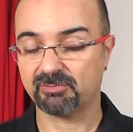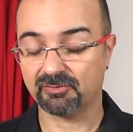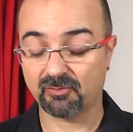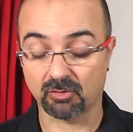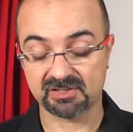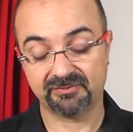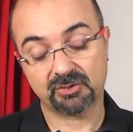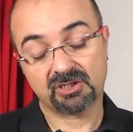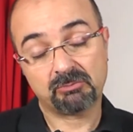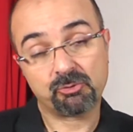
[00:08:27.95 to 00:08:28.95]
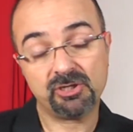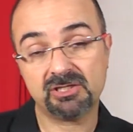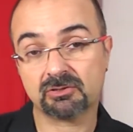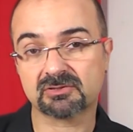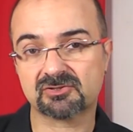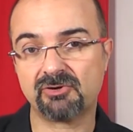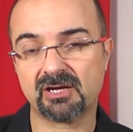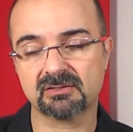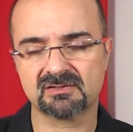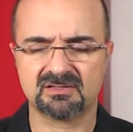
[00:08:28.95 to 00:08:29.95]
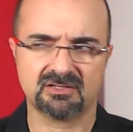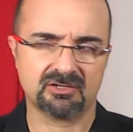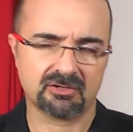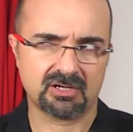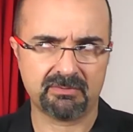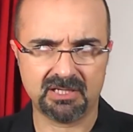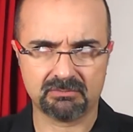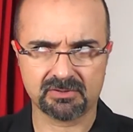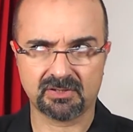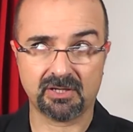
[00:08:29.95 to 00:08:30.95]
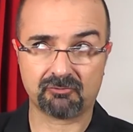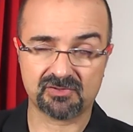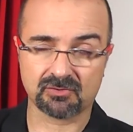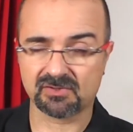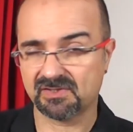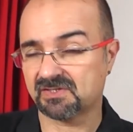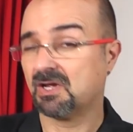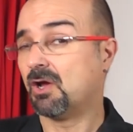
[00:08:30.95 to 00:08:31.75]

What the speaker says: But of course, if you're going to breed those dragons, then you're not going to be able to get resources